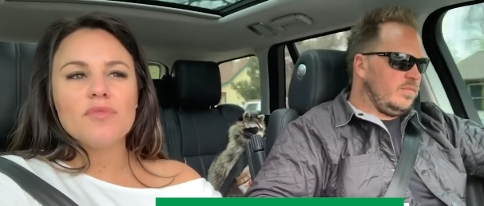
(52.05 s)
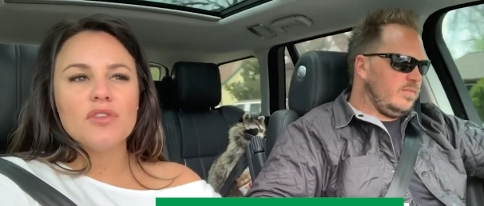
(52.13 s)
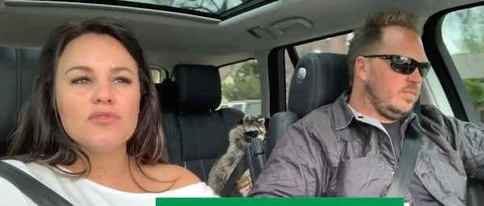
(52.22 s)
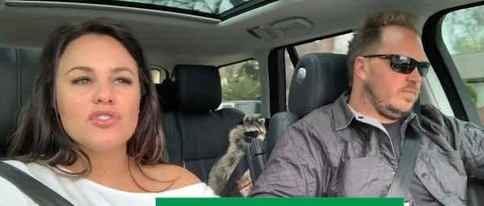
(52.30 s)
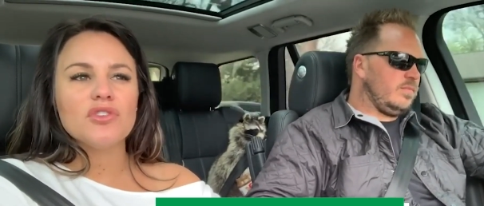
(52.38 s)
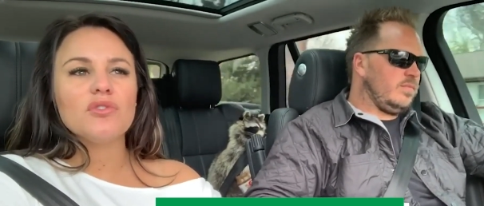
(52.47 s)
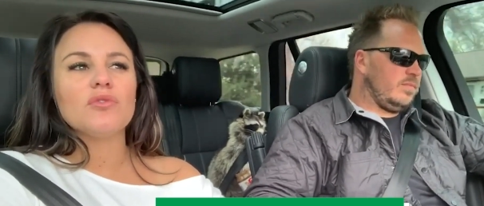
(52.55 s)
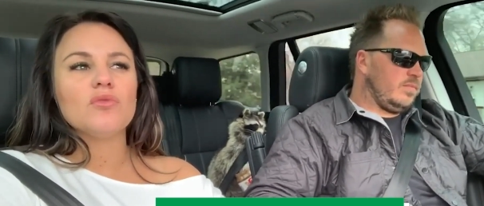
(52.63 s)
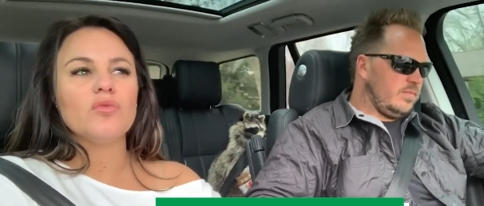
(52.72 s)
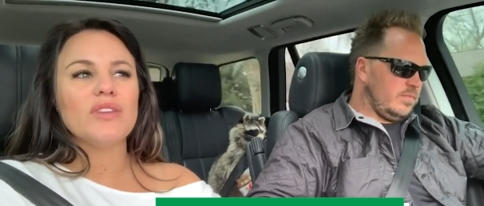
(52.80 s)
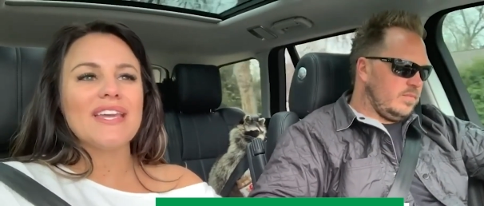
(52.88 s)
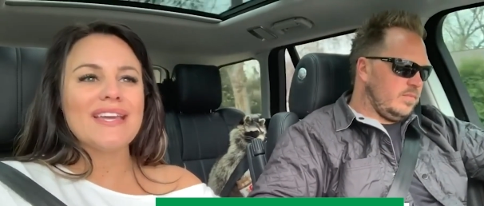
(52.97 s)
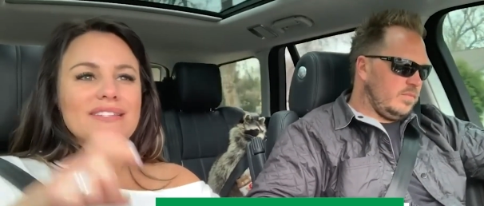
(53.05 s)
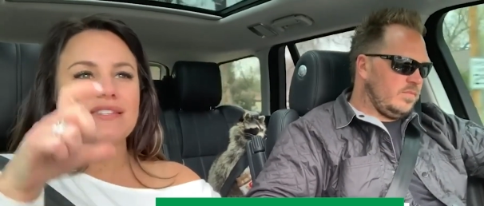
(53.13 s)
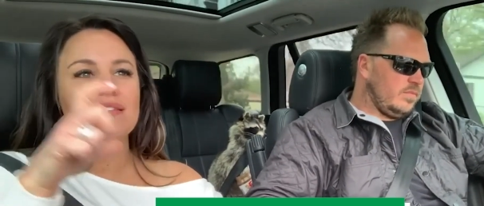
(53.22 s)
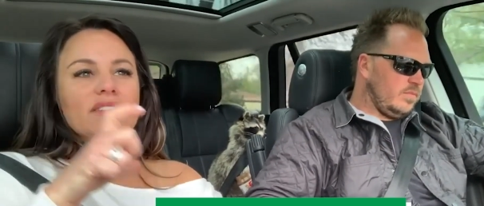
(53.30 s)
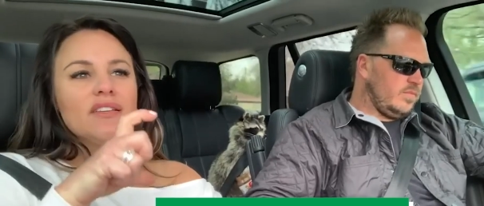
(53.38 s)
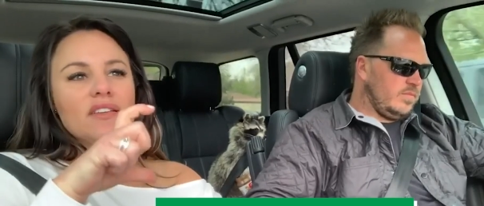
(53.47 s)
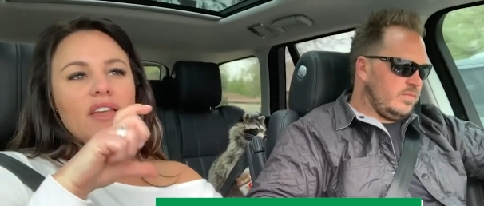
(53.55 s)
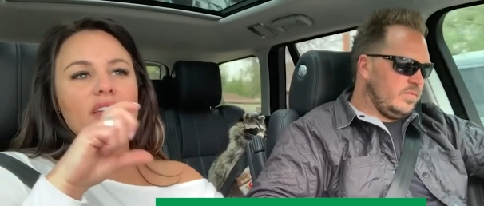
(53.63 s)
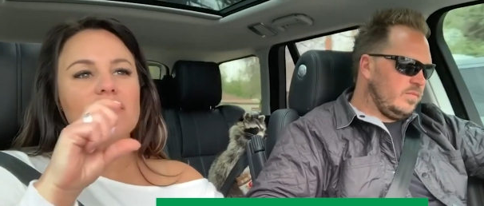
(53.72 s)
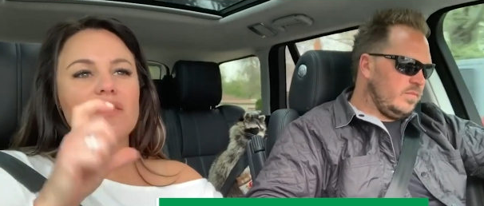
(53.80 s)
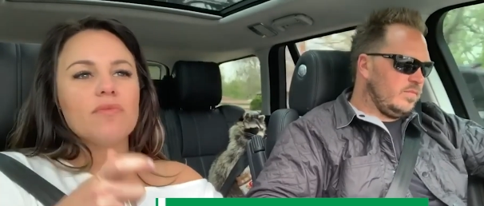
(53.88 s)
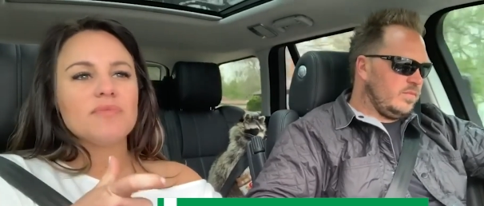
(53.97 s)
Speaker 1: you to get
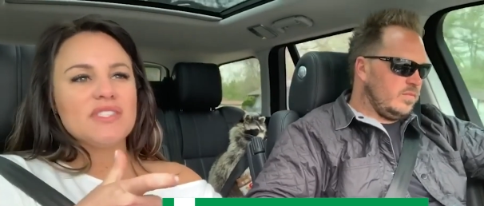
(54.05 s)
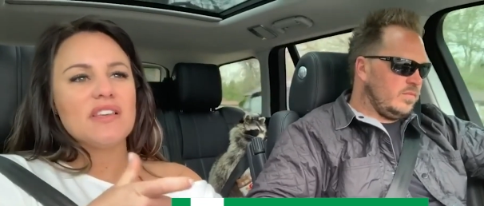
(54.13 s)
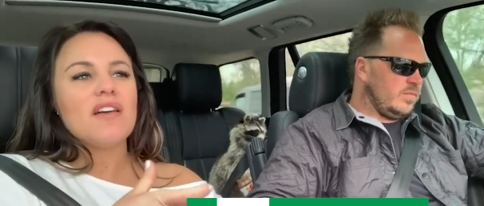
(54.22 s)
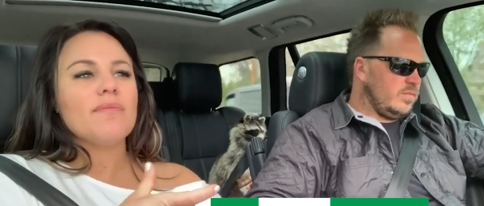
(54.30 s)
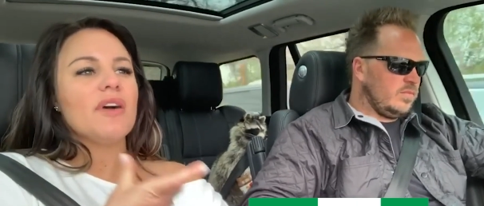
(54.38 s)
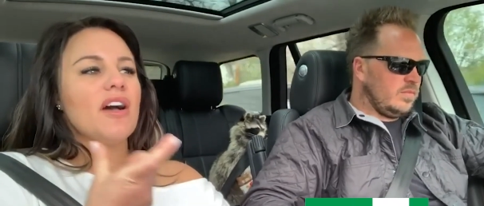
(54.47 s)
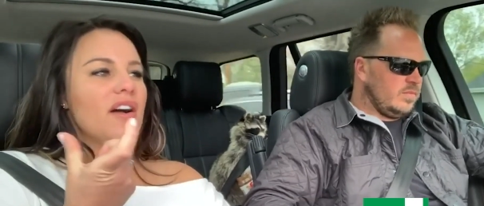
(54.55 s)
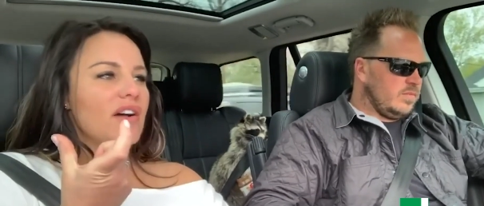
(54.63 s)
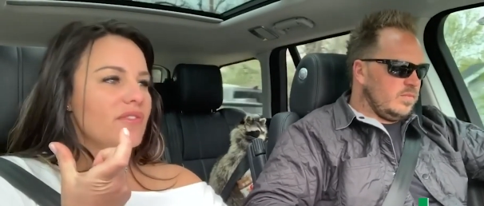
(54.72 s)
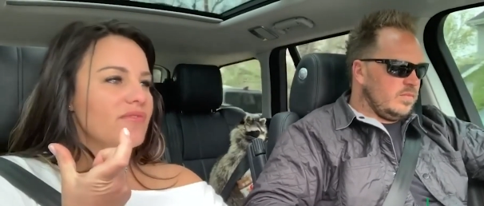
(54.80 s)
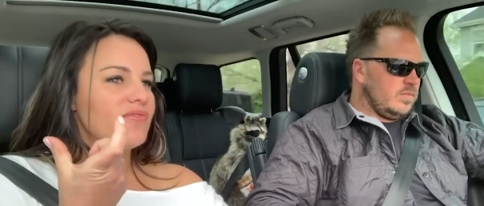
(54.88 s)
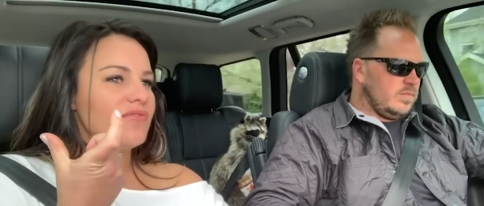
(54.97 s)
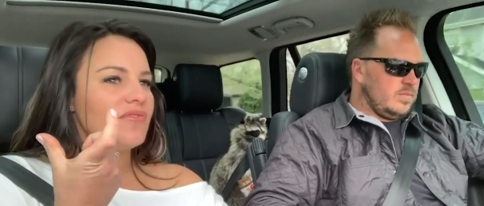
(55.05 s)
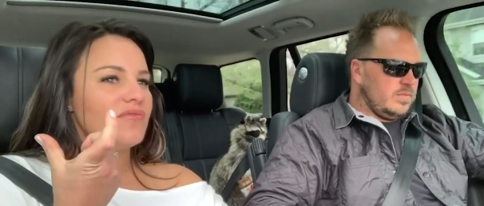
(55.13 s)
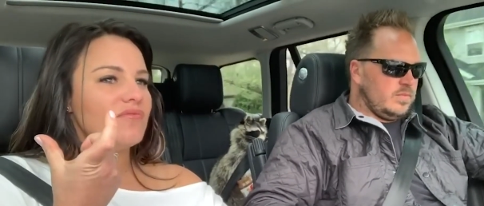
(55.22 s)
a lump sum of